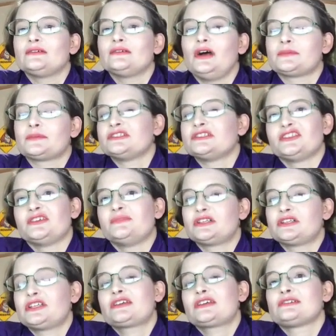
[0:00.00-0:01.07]
a person,
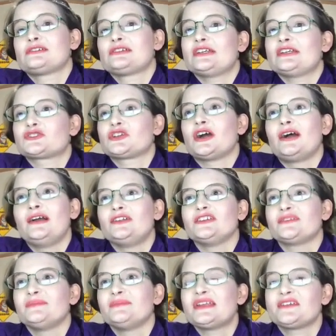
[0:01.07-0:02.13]
particularly a child,
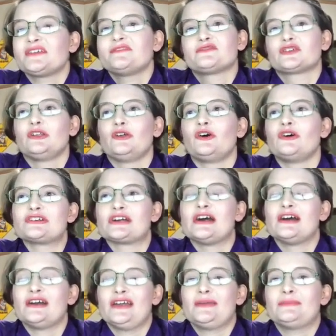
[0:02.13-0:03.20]
is missing for a long
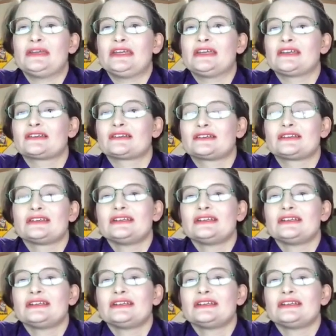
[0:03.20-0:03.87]
time and